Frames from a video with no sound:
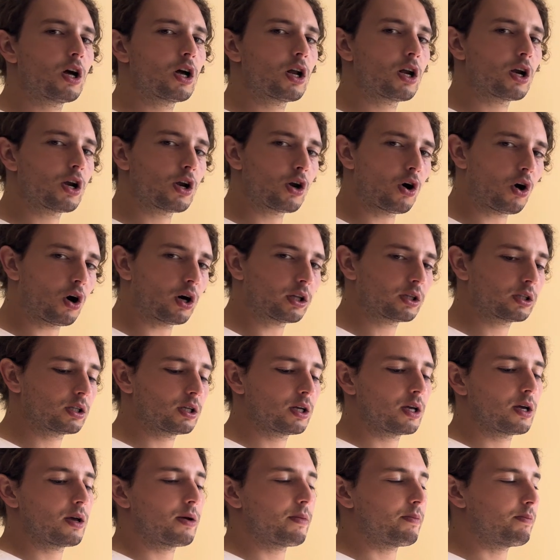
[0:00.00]
not
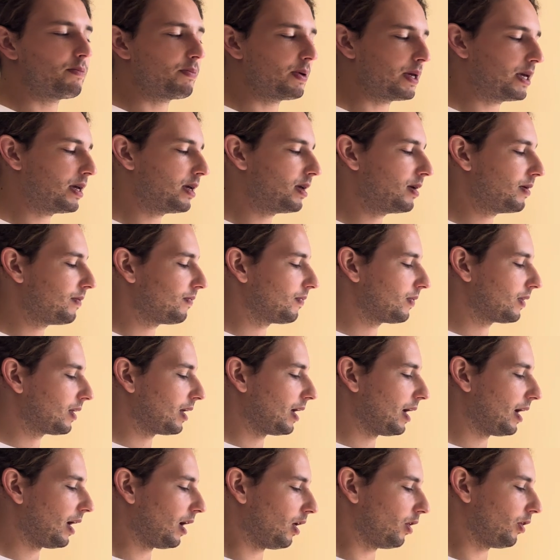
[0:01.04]
be
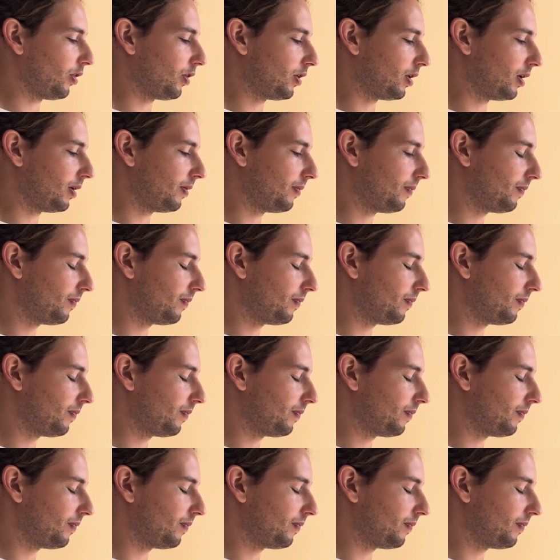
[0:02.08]
healthy.